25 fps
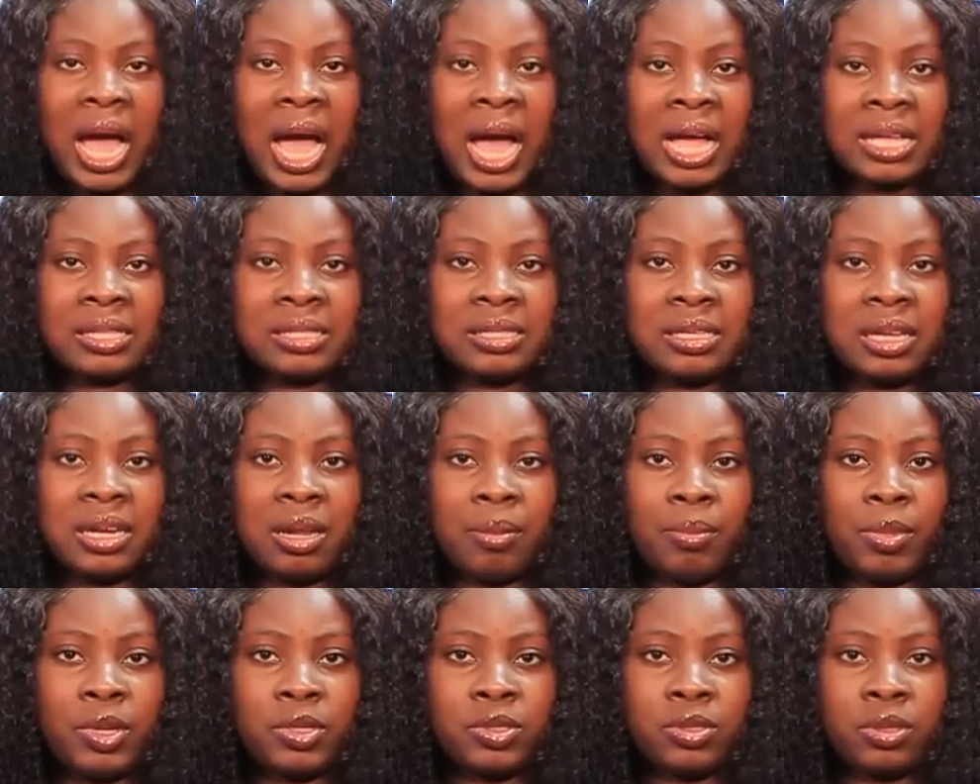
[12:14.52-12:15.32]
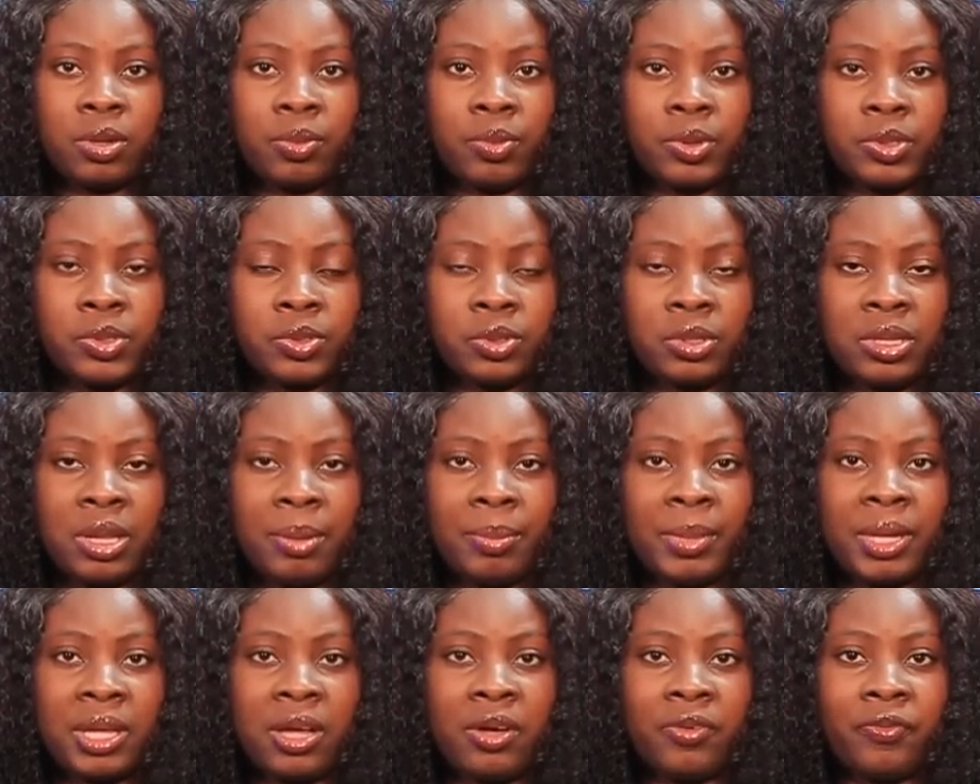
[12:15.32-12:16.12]
Answer na mess service on
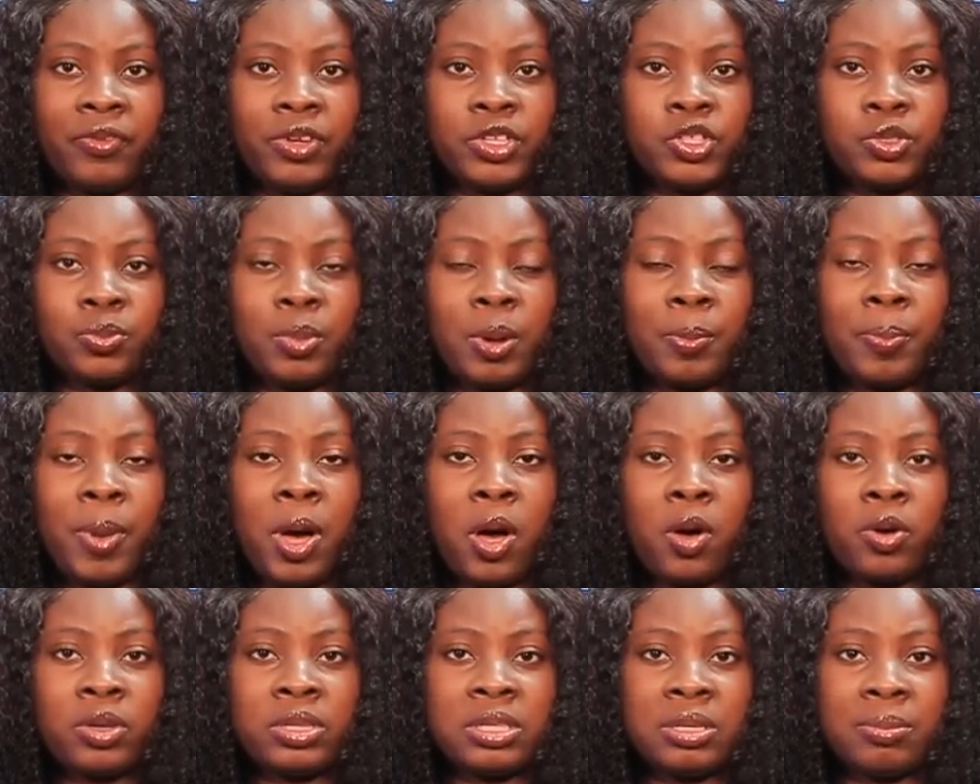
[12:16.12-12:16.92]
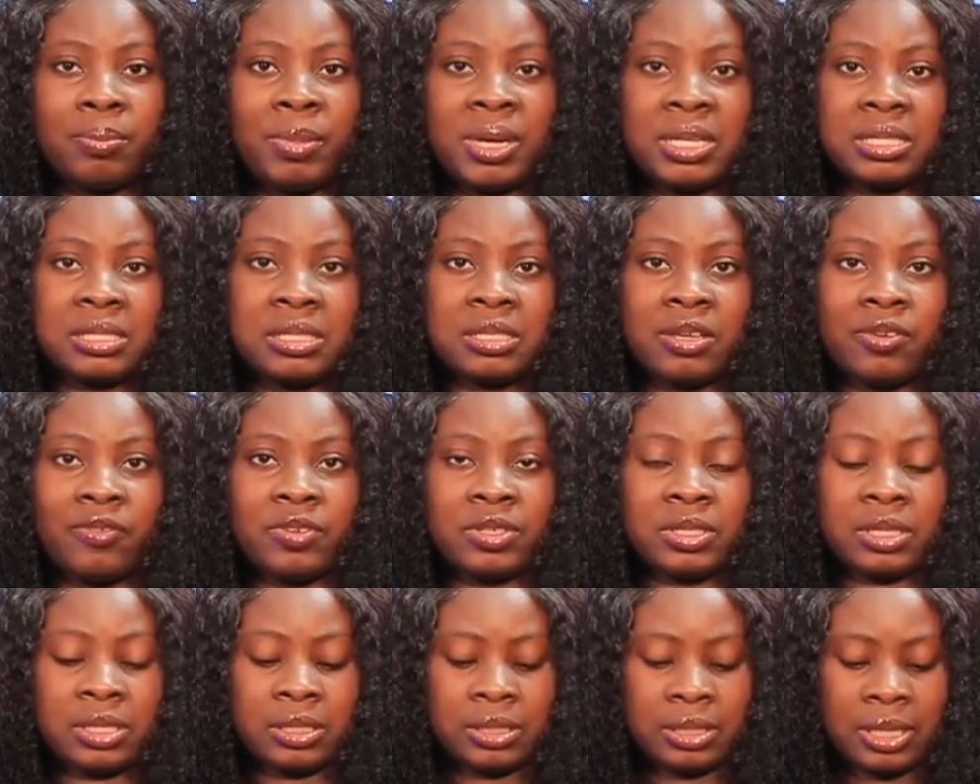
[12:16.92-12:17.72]
Namekan for Jumapa on demand
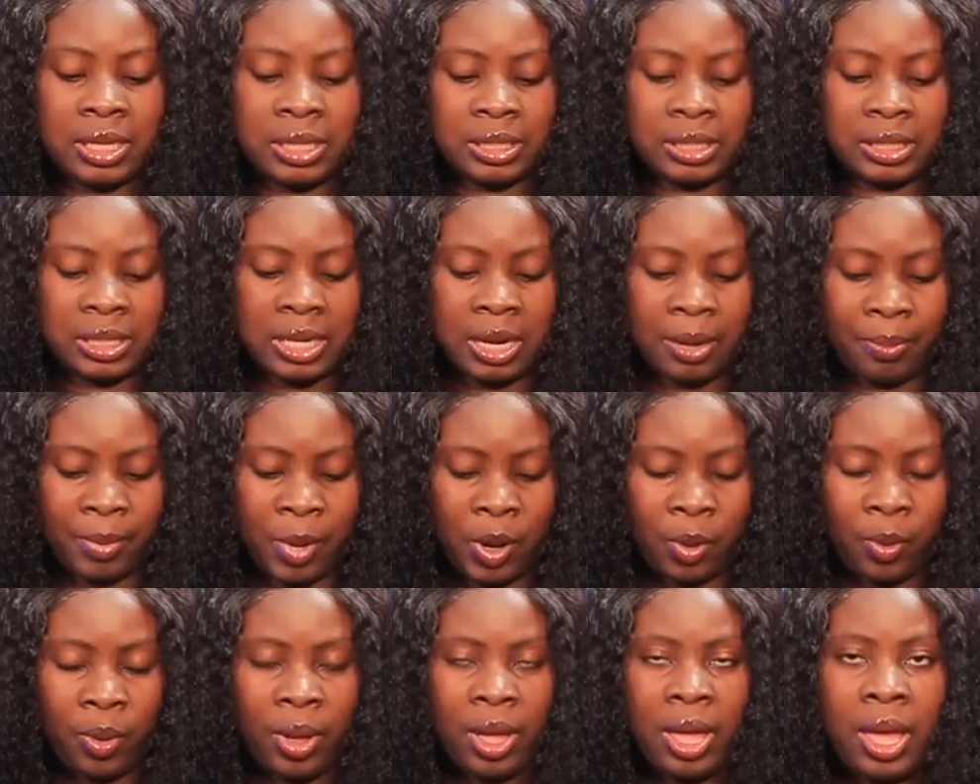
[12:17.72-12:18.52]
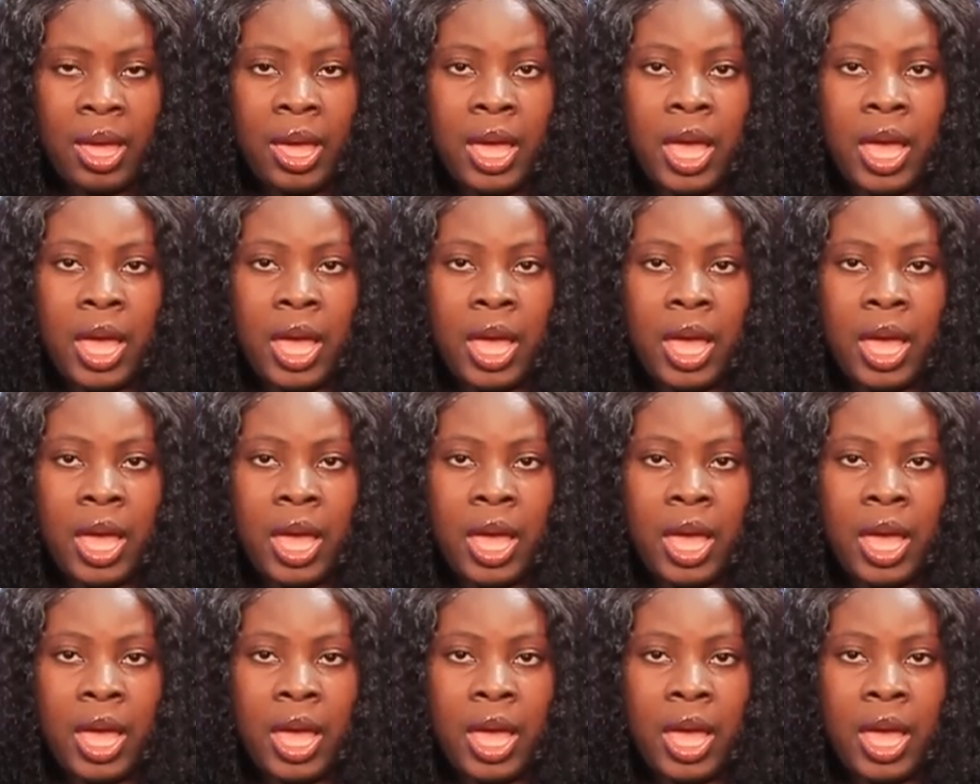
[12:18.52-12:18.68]
services at the amount.